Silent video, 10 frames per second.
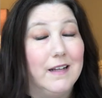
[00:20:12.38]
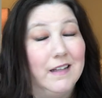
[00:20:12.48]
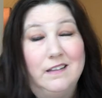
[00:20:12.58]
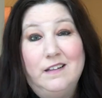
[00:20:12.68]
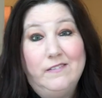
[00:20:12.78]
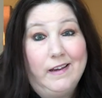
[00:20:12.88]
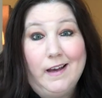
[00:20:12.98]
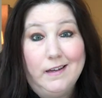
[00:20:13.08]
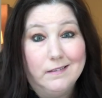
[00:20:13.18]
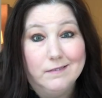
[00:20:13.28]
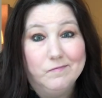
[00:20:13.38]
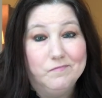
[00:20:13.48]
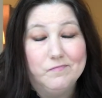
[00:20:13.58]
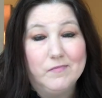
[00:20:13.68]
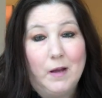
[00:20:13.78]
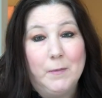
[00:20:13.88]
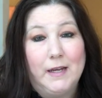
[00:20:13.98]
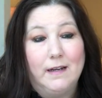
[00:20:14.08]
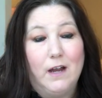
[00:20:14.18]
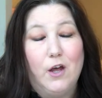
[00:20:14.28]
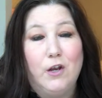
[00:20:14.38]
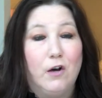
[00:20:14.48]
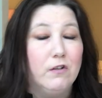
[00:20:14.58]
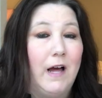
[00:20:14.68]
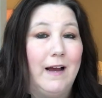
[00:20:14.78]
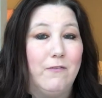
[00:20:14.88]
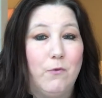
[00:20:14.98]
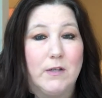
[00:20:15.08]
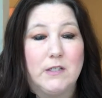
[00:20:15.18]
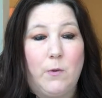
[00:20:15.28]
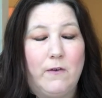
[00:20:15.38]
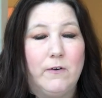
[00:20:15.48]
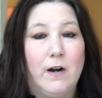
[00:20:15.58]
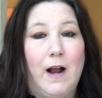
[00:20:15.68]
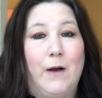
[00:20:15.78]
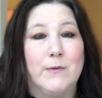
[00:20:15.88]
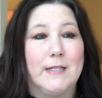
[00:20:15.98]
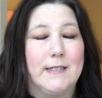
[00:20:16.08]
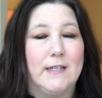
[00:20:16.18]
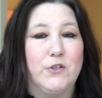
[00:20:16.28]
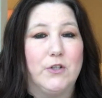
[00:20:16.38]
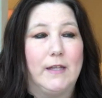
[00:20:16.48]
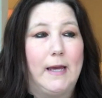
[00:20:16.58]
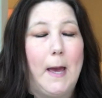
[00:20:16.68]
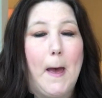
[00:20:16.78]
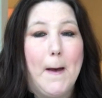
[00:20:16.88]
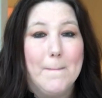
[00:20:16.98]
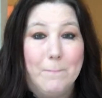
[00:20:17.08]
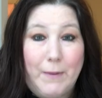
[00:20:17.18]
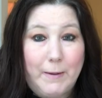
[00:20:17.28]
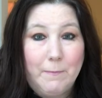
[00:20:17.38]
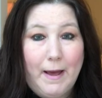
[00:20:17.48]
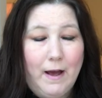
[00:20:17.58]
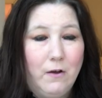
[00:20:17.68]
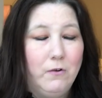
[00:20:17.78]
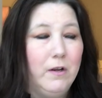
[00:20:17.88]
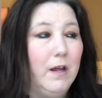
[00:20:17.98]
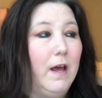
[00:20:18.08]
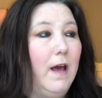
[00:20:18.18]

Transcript: in living hell. I mean, no life whatsoever. I was essentially bedbound,